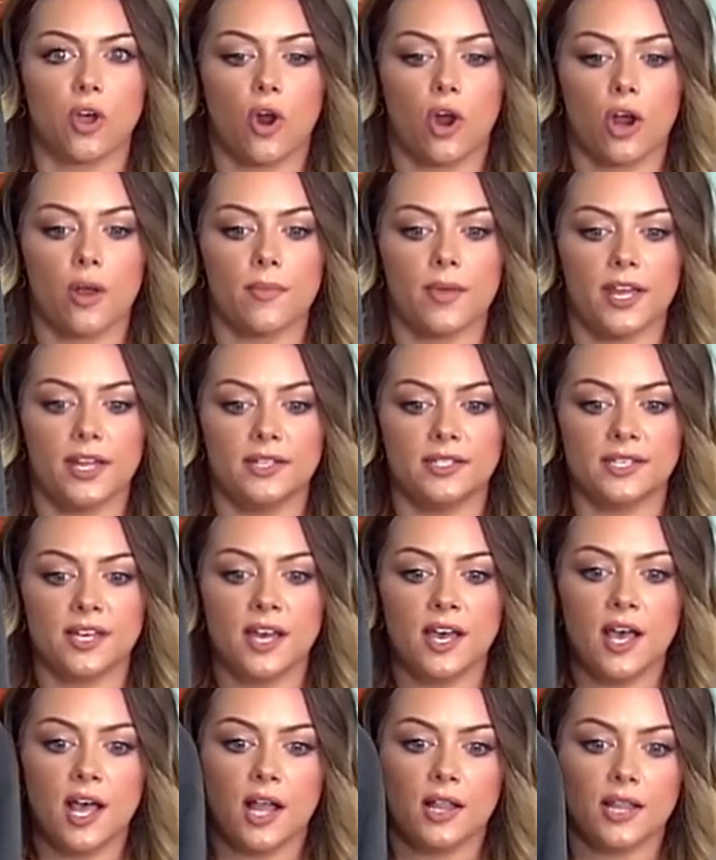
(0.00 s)
garment,
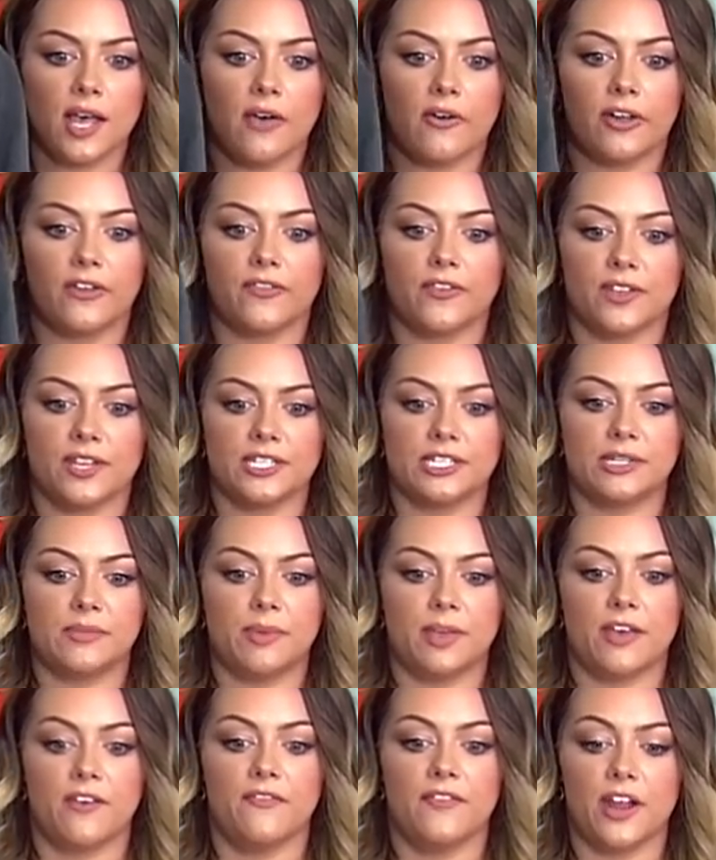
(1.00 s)
allowing for this to
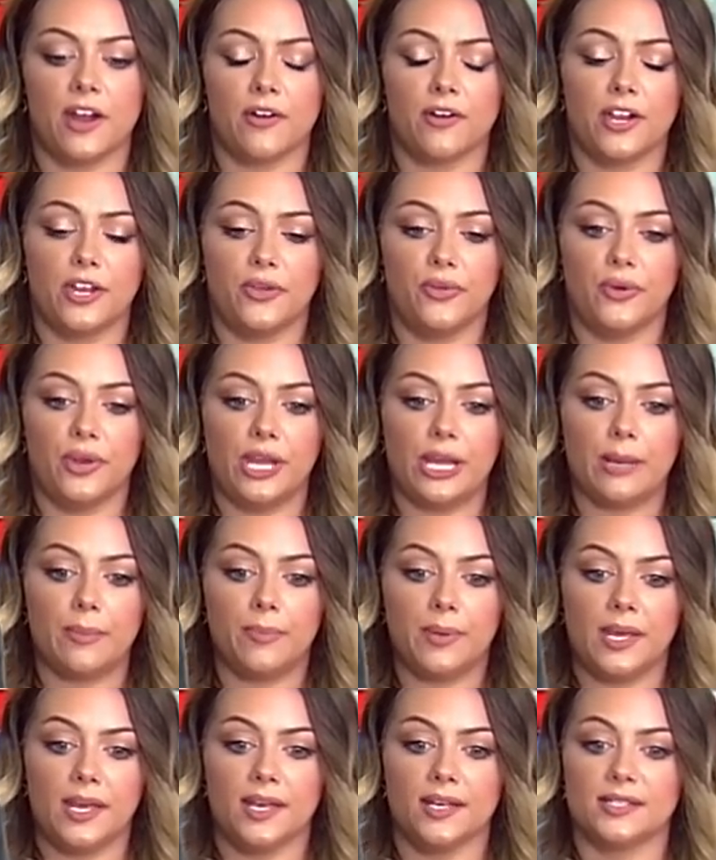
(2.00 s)
be a very
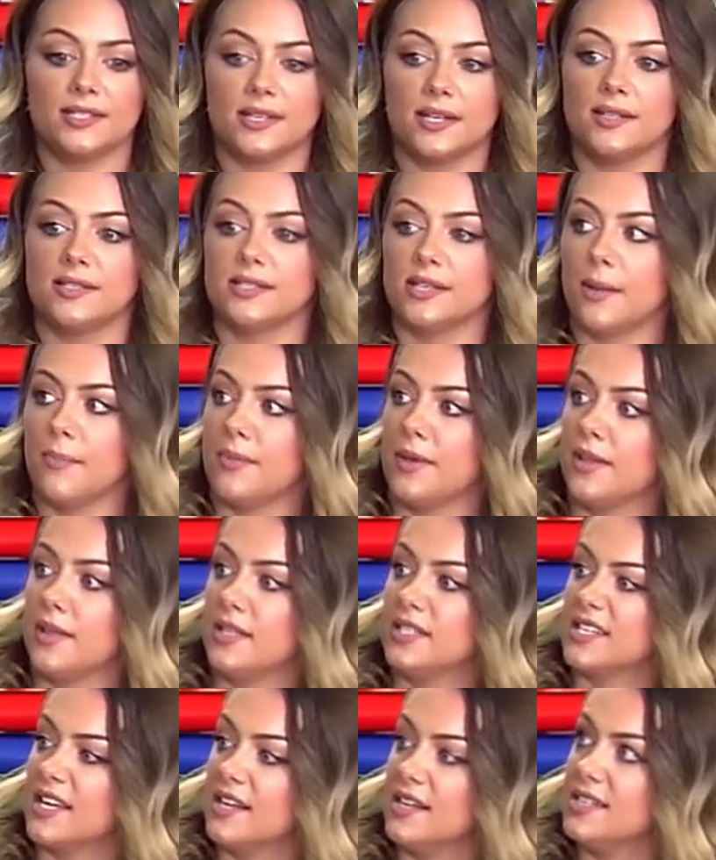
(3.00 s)
unique piece and something
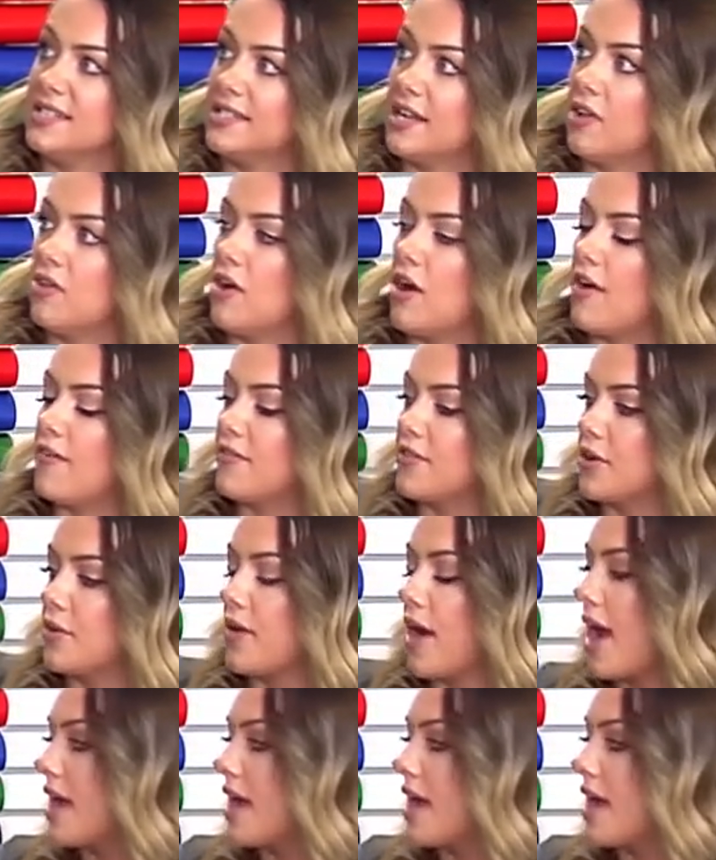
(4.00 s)
that's going to sell off the